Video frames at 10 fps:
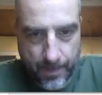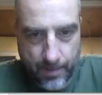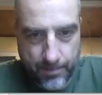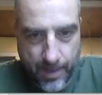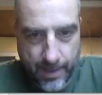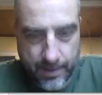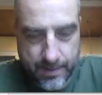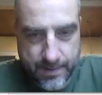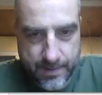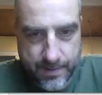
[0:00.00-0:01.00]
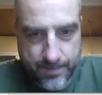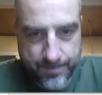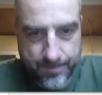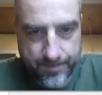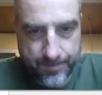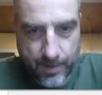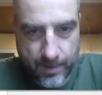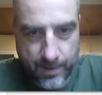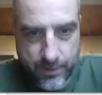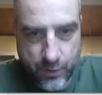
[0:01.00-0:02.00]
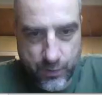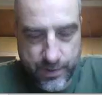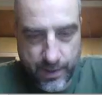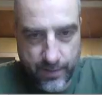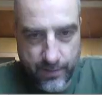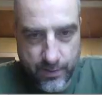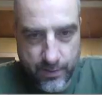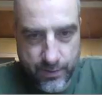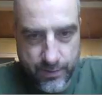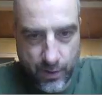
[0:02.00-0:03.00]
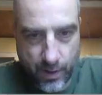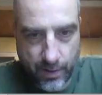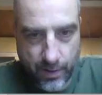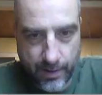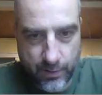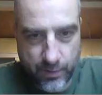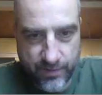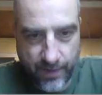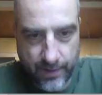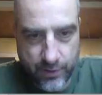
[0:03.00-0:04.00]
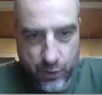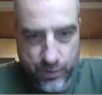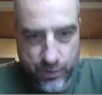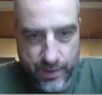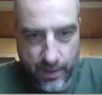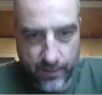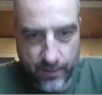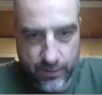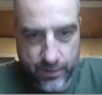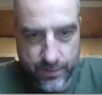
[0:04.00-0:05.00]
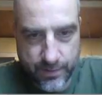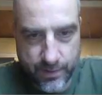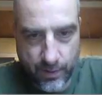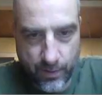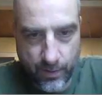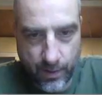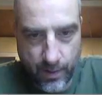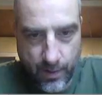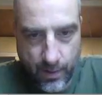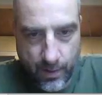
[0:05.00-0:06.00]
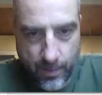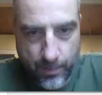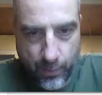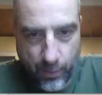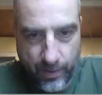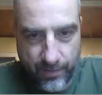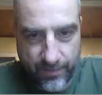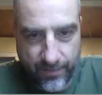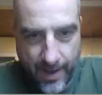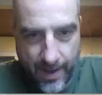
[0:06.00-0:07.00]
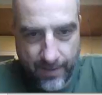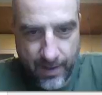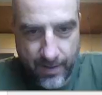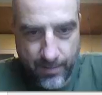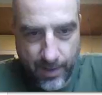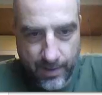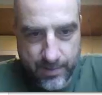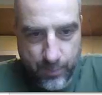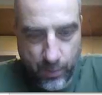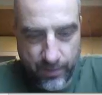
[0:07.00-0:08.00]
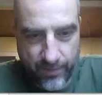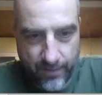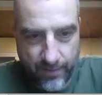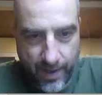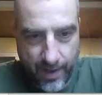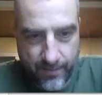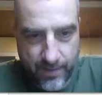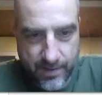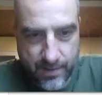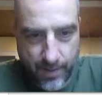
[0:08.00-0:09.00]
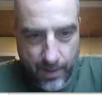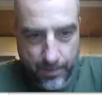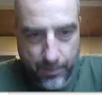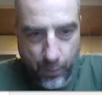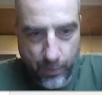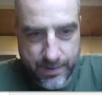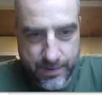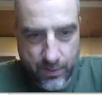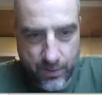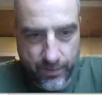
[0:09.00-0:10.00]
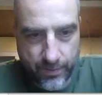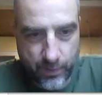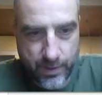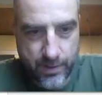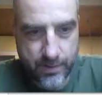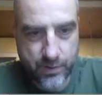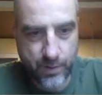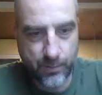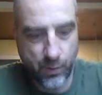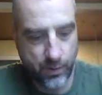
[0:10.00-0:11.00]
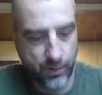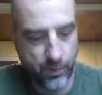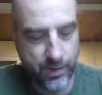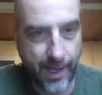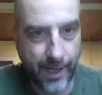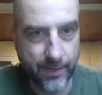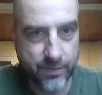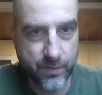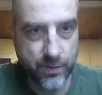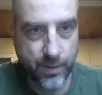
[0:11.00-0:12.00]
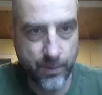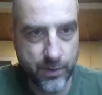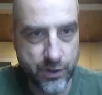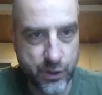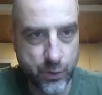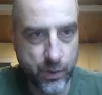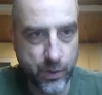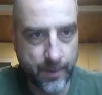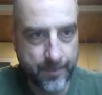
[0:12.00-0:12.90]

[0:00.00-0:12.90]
and minus the 2 standard deviations. So all I got to do is find 2 standard deviations. So 0.58 minus 0.55 is about 0.03. So I'm going with answer number 2.